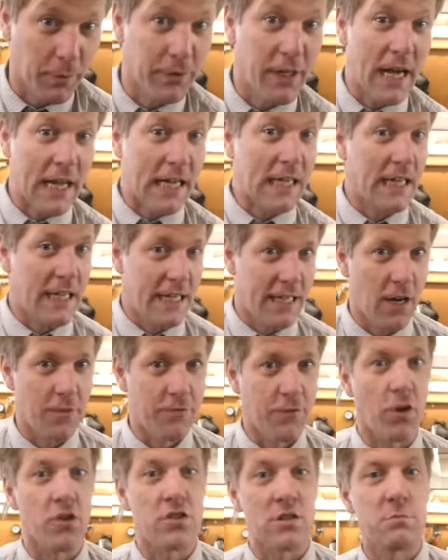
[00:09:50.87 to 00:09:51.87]
Now, clearly I've
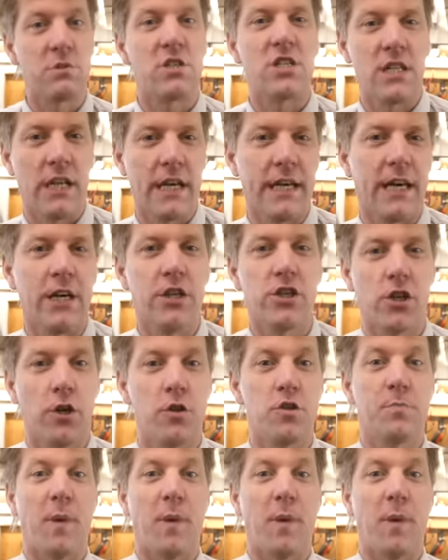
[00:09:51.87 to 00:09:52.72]
got some sling issues,